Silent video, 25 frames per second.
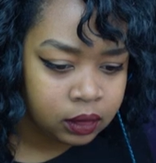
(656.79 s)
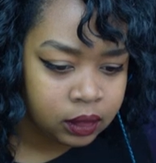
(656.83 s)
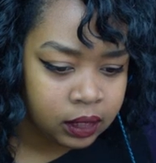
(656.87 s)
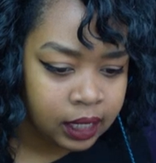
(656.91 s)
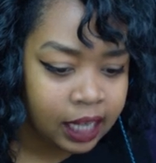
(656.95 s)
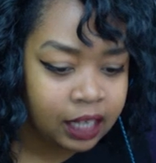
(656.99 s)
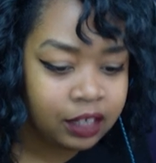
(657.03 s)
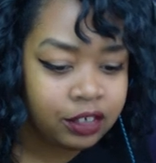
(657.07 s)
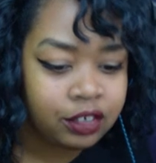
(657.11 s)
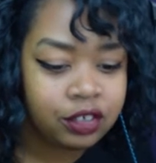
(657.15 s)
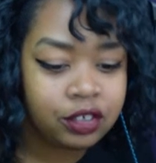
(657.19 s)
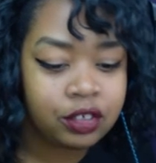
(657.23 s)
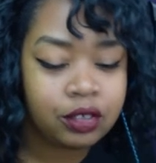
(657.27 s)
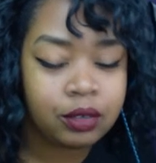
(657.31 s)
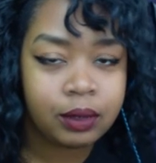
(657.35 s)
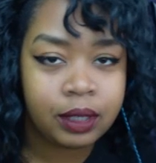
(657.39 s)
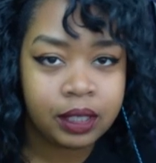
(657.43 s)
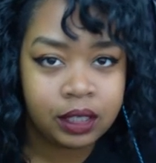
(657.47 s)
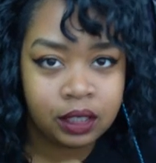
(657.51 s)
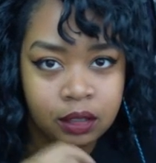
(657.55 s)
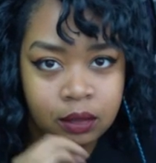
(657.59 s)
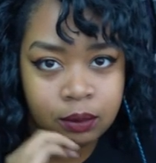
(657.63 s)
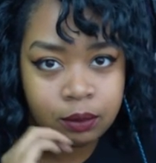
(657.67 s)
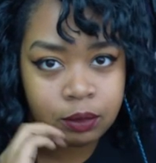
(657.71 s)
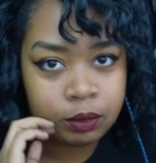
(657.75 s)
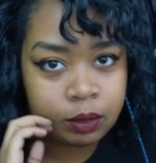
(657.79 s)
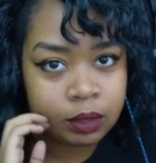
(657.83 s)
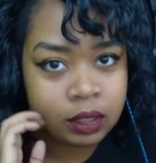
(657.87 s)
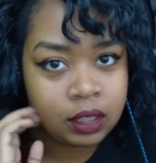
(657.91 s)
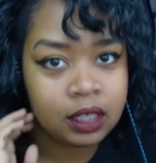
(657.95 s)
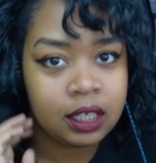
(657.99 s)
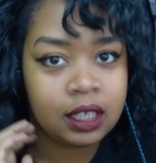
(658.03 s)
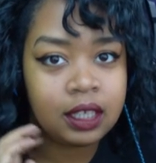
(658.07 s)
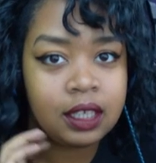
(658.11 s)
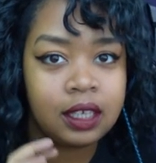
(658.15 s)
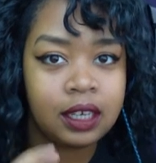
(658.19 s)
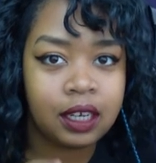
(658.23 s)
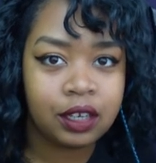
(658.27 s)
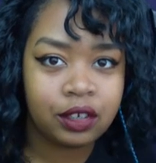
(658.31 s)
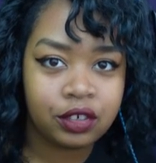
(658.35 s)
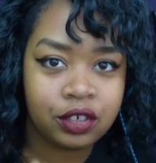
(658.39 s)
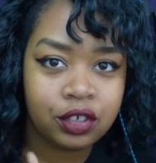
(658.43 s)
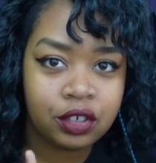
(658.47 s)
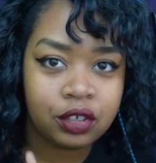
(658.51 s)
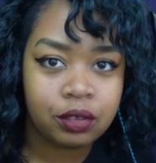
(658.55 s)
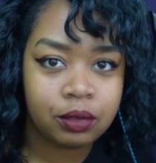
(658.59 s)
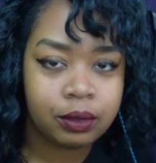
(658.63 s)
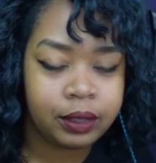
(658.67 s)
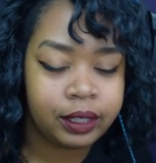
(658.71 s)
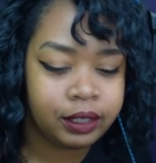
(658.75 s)
Algae terrarium. You want to get an algae
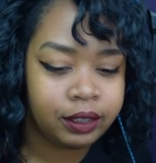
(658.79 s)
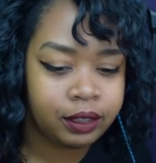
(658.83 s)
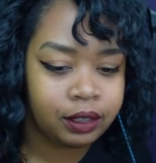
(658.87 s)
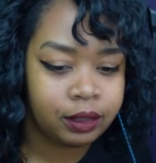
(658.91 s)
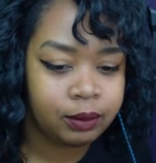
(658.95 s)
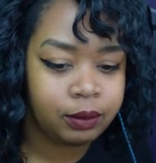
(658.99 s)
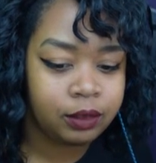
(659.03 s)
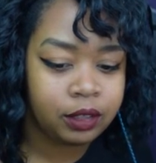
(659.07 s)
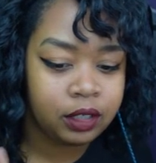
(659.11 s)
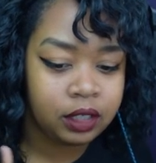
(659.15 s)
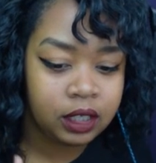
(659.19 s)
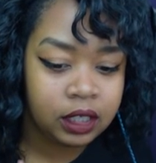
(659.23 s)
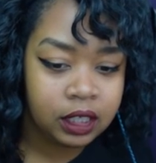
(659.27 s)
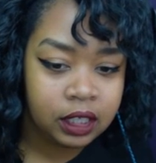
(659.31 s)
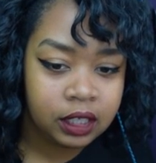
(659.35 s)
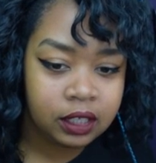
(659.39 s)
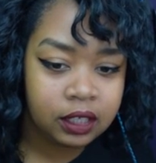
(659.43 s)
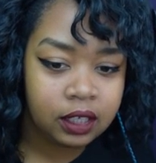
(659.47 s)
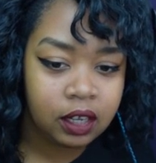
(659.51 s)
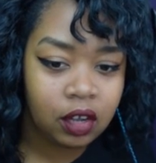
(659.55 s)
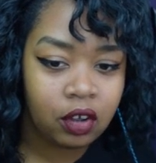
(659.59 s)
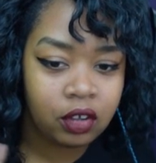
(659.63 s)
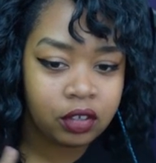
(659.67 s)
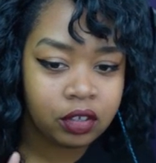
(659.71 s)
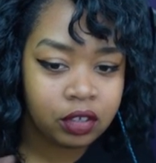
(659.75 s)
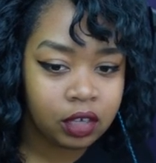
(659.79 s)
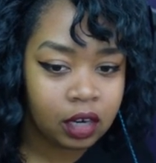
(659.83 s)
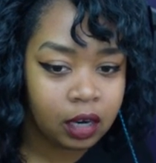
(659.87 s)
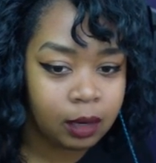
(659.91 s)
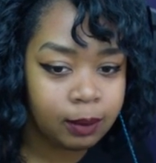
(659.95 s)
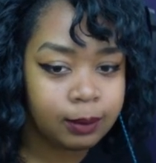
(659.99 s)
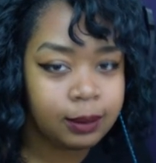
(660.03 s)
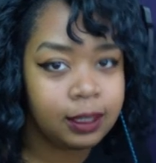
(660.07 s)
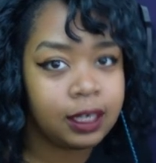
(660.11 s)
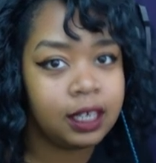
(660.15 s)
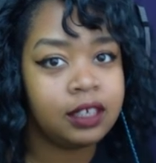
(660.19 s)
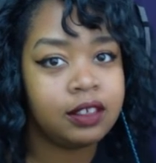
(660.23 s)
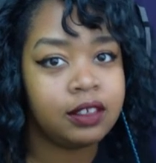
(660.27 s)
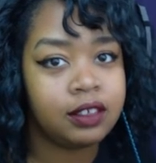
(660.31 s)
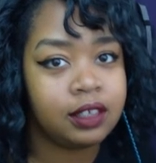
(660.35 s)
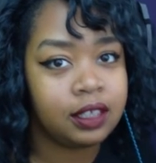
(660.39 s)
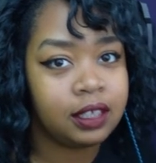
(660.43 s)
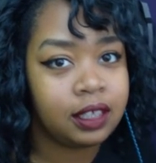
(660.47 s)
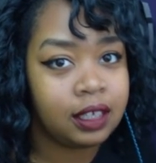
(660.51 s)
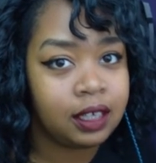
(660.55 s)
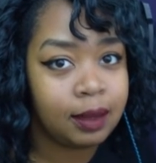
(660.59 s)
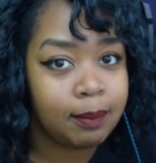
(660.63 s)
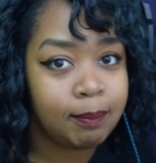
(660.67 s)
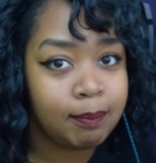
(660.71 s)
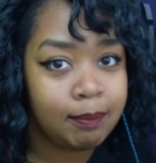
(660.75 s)
terrarium to eat all the carbon dioxide
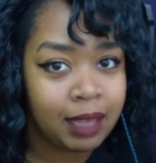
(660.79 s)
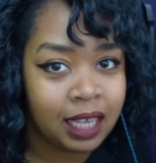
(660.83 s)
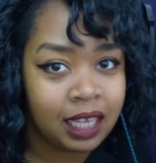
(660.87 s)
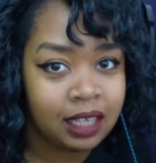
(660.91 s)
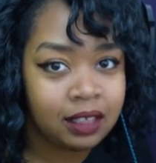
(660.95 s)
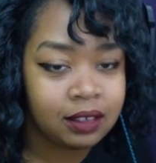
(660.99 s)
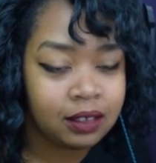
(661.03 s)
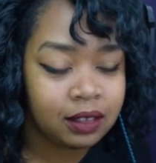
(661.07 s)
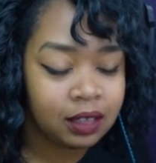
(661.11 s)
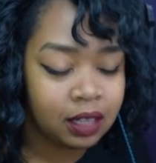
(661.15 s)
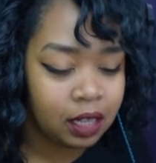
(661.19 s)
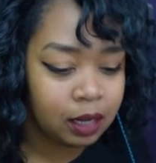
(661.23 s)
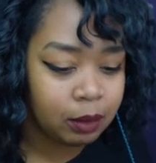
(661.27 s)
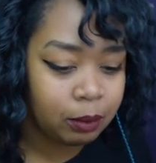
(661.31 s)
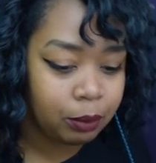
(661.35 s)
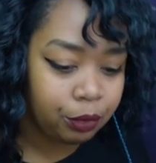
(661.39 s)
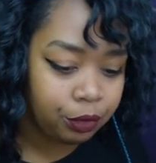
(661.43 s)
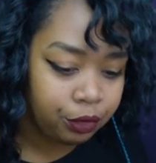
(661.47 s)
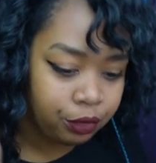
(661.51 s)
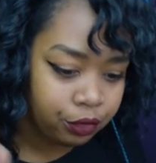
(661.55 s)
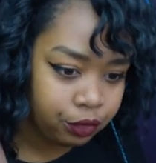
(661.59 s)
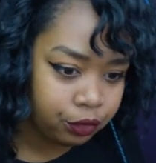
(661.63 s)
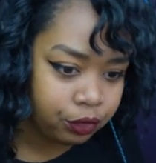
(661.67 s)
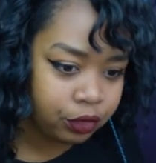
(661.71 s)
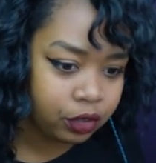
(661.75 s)
that it makes and produce